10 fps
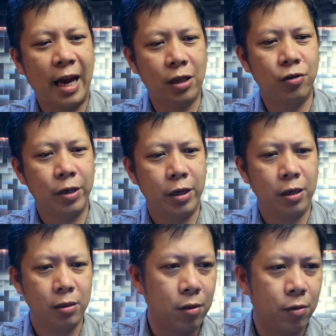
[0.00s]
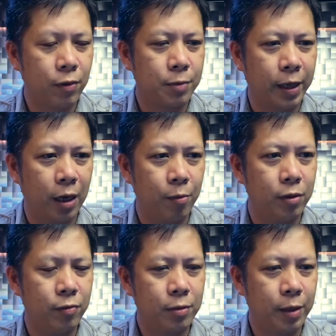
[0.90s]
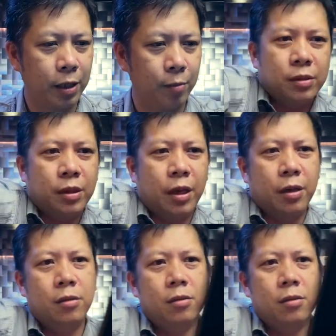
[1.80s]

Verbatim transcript: actually here. Where's my camera? Where's my camera? There.